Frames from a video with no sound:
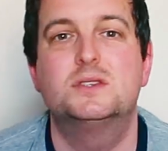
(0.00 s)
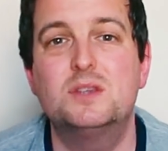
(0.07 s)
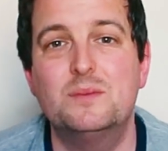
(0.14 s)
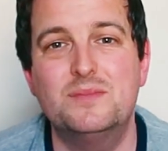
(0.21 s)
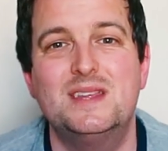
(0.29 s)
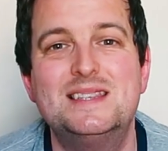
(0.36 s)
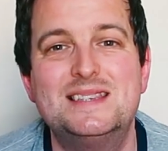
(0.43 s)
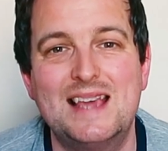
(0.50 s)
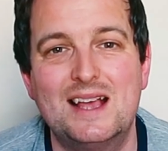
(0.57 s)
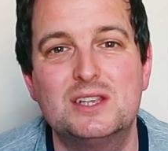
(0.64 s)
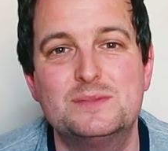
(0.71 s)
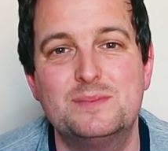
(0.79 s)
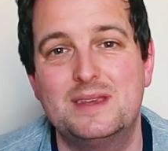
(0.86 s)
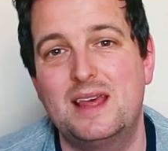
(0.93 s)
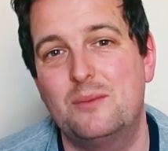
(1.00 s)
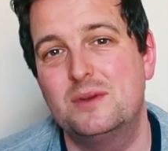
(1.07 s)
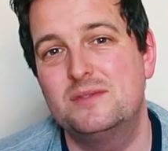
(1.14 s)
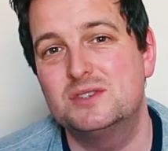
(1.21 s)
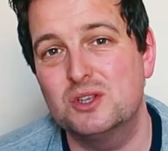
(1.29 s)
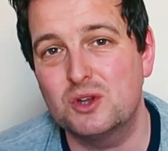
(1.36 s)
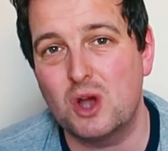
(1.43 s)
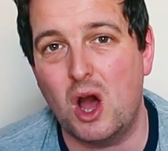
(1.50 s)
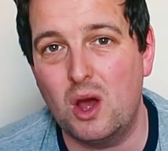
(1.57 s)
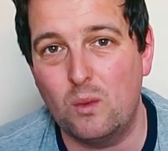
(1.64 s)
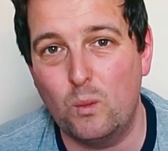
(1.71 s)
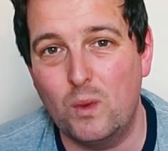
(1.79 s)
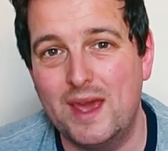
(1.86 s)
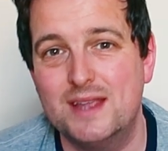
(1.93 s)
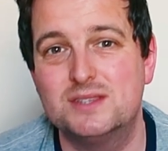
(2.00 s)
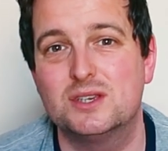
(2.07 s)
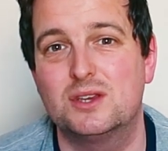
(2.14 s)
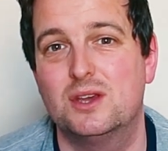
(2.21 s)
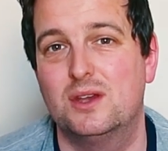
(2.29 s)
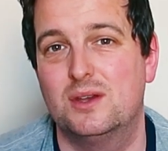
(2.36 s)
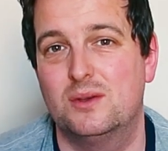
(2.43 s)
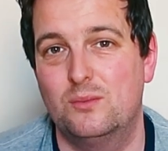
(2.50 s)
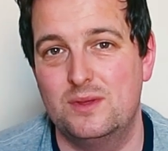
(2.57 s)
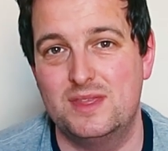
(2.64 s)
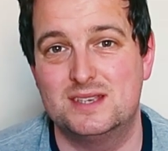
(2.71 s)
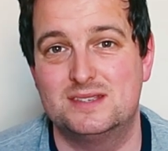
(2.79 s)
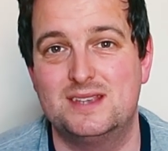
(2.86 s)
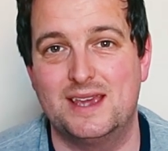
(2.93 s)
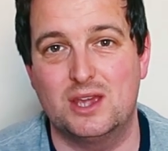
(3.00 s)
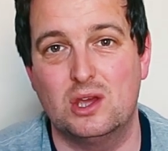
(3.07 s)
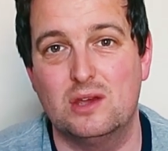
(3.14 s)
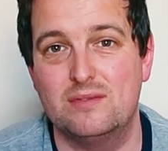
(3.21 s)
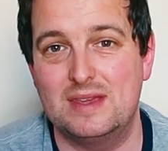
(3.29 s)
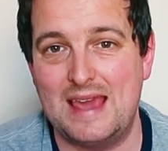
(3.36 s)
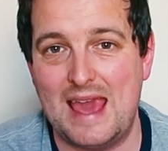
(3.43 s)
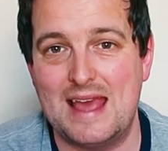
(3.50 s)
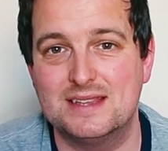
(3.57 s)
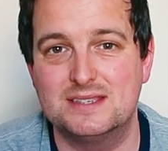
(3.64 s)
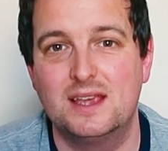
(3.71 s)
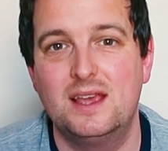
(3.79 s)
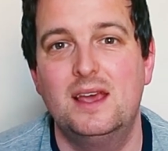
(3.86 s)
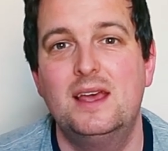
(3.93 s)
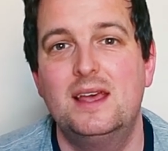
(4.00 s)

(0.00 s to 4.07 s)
Something tells me that we've still got a way to go with this takeover yet.